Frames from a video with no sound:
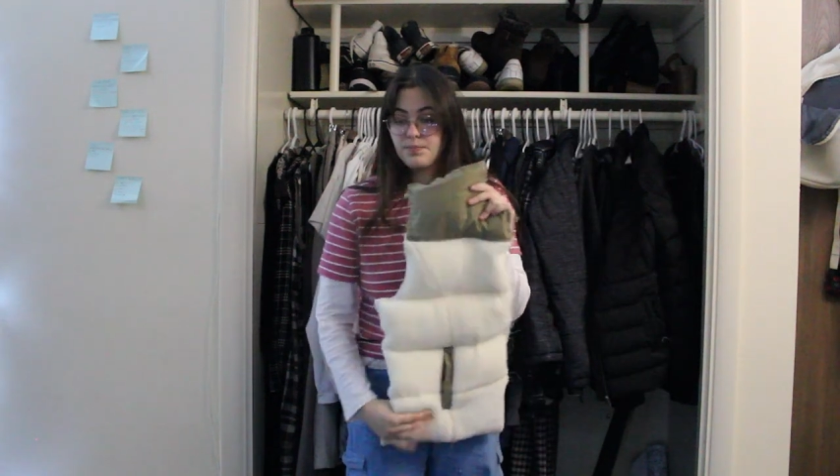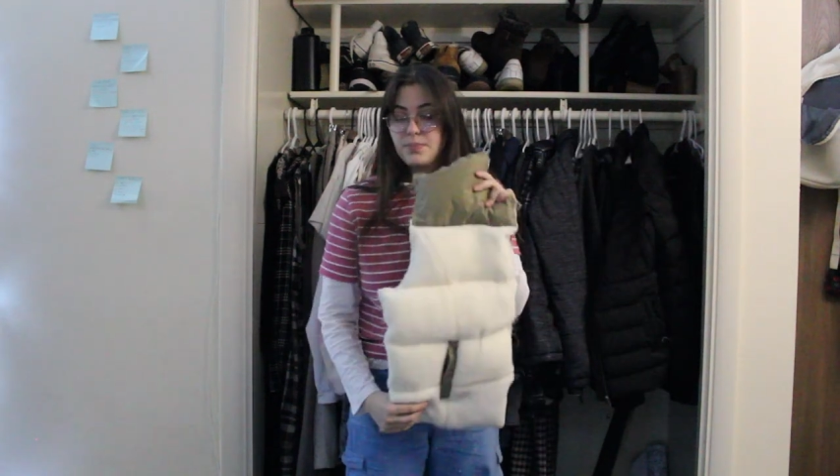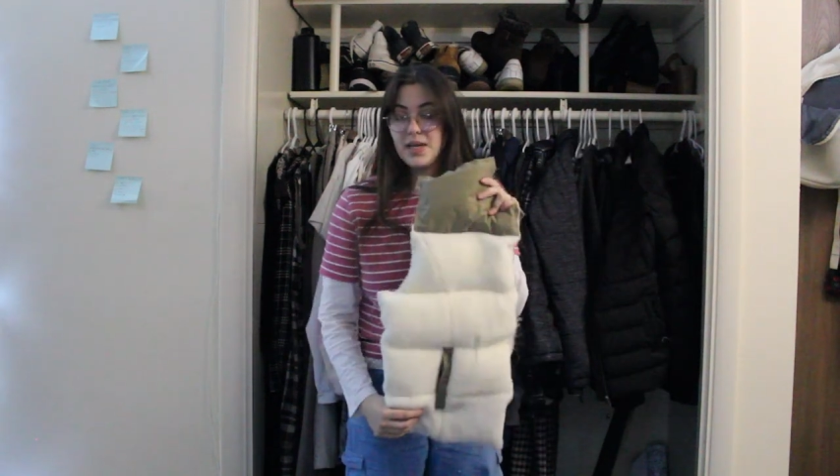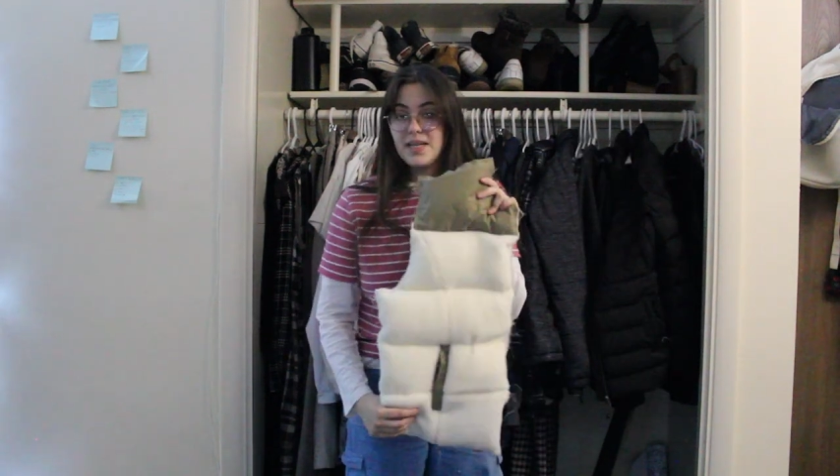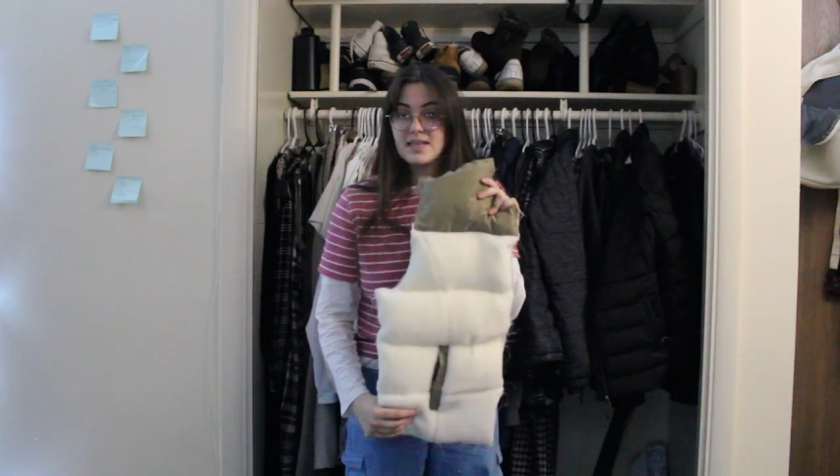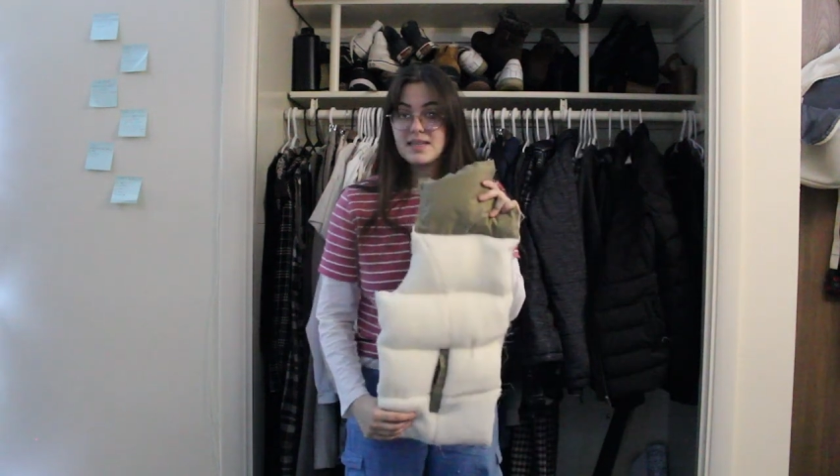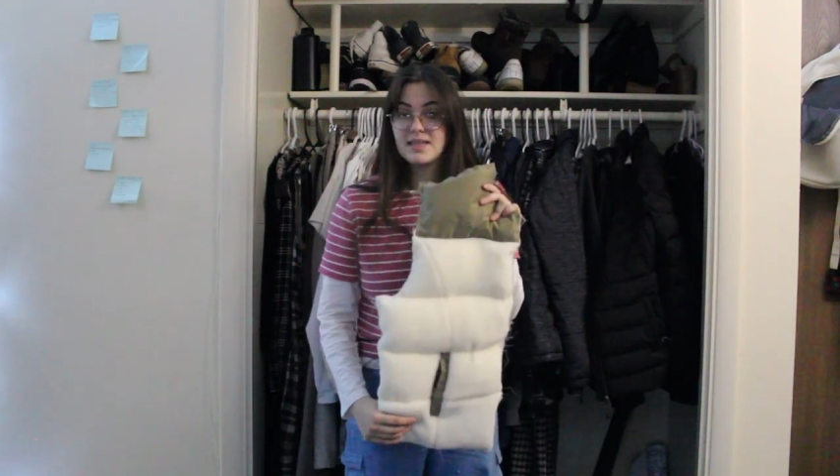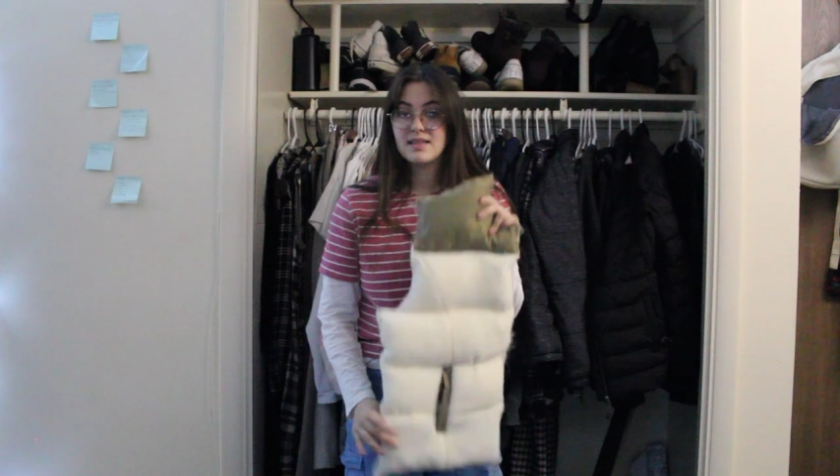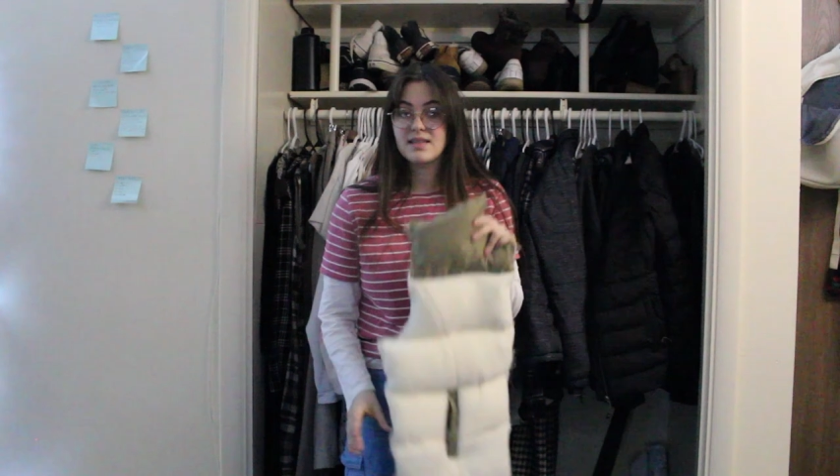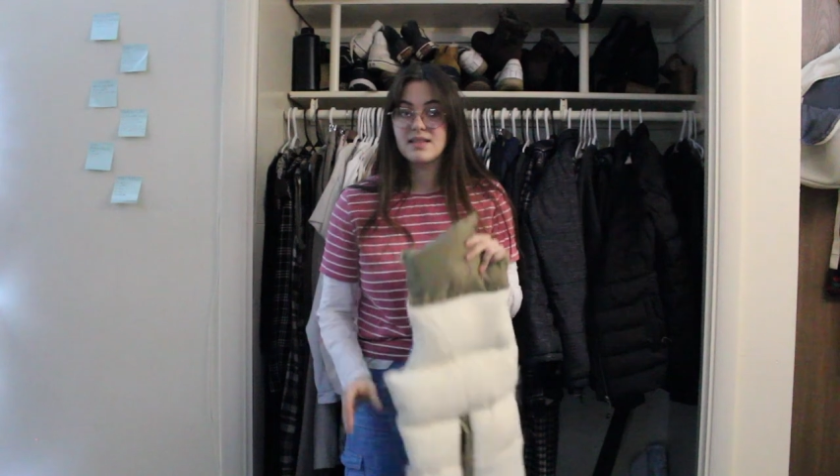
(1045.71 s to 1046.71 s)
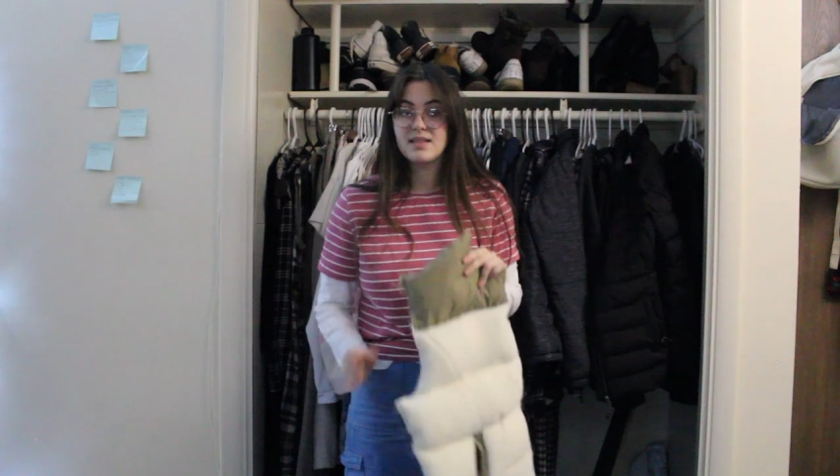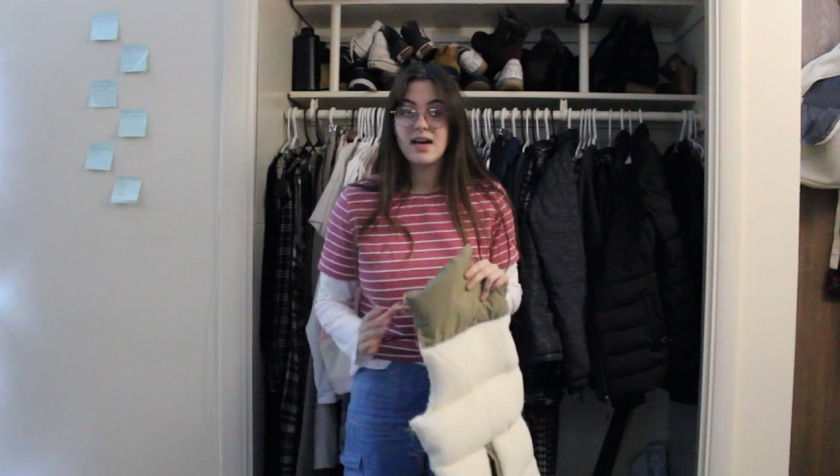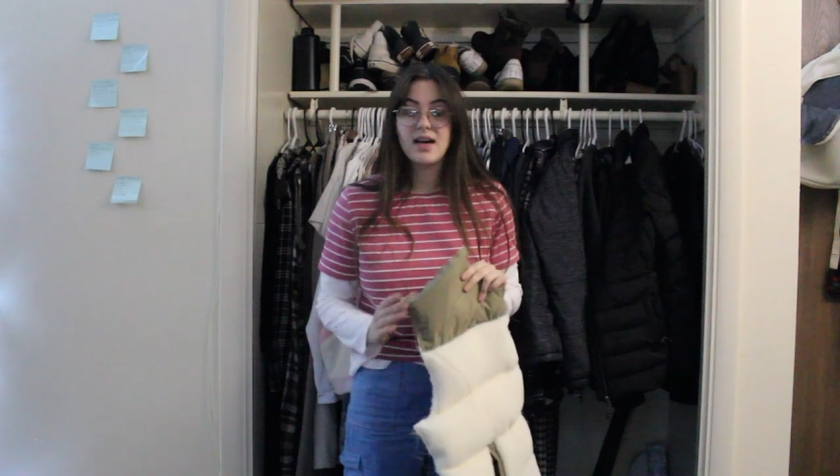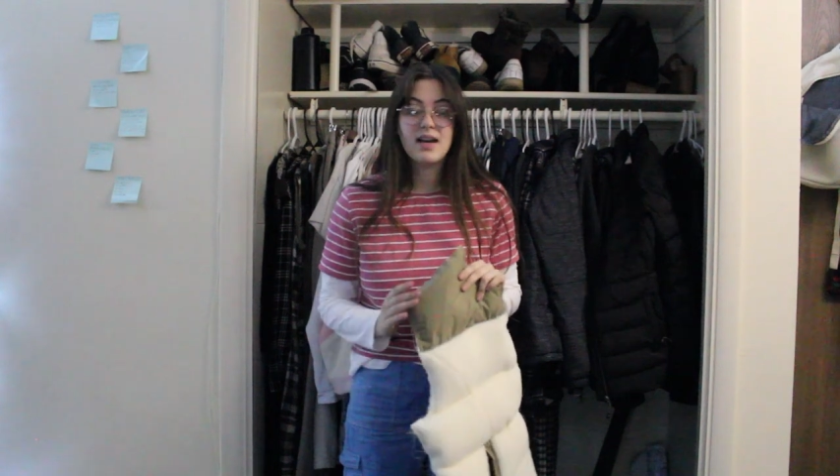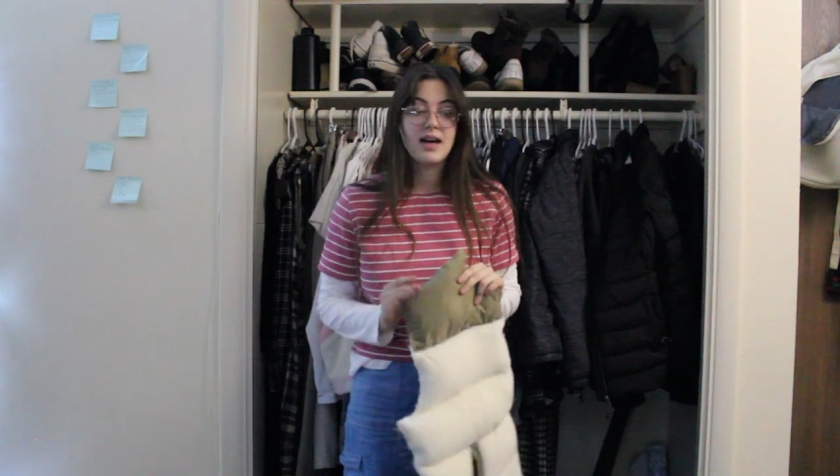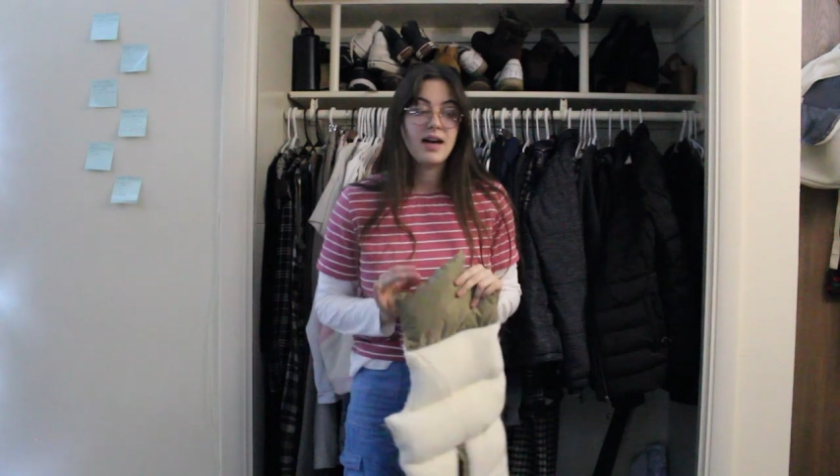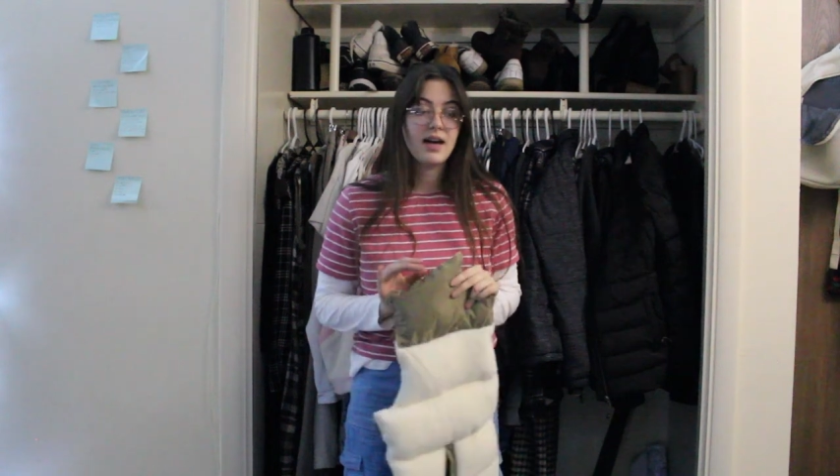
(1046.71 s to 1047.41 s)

pieces done,